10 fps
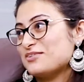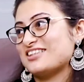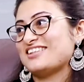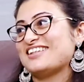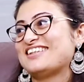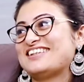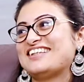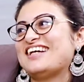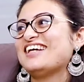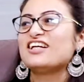Siddhartha.
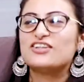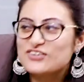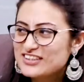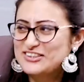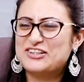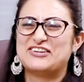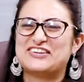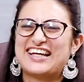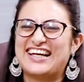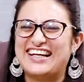No, it's
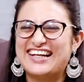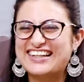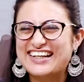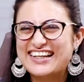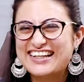okay.